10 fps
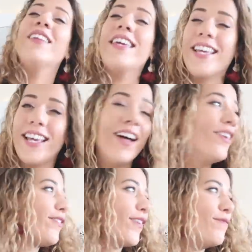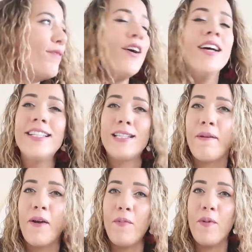I'm like the girl from
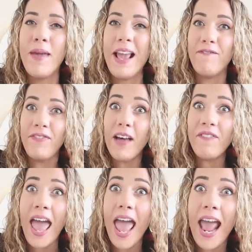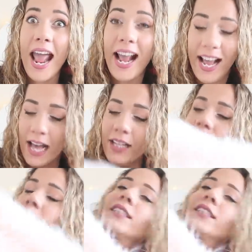Despicable Me. Fluffy!